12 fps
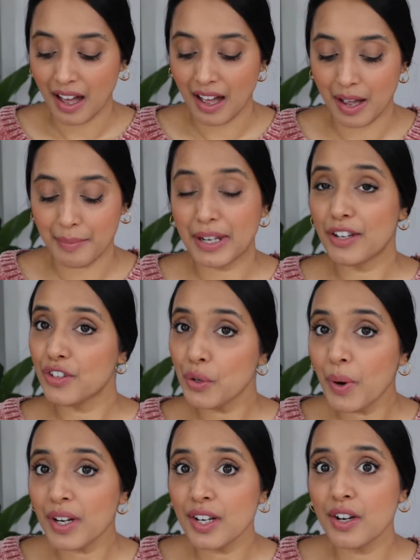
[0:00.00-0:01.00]
Um, and if you
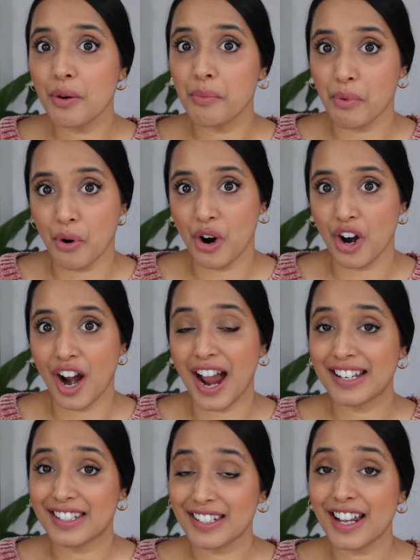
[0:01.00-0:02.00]
want to know more,
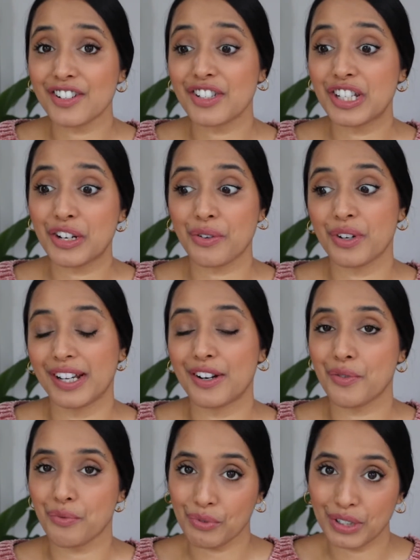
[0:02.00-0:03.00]
I did actually create
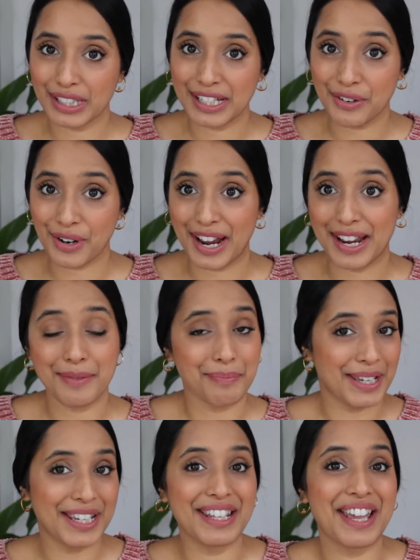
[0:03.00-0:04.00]
a really great
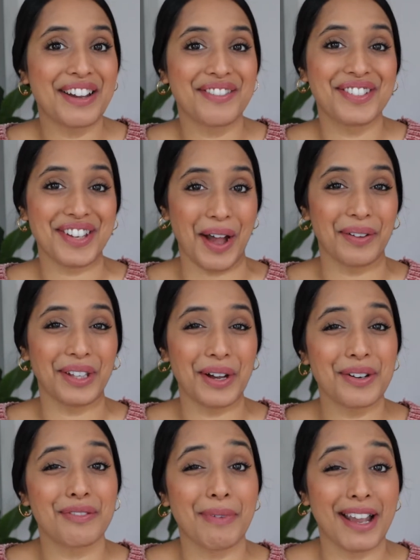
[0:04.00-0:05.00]
PDF
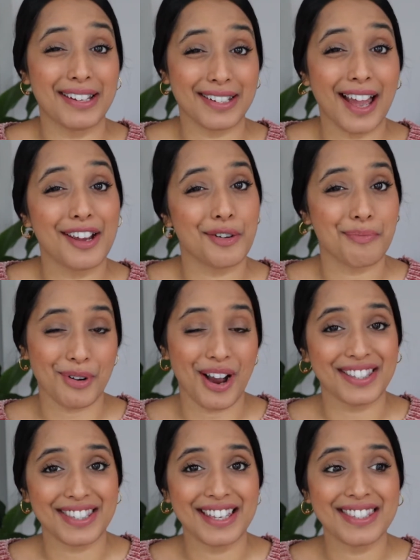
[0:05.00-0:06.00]
download of my entire
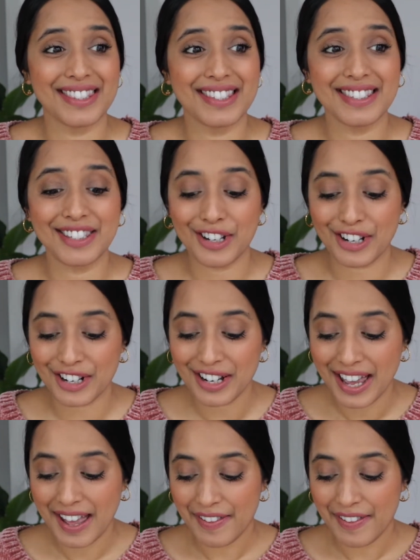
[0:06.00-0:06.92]
process this year.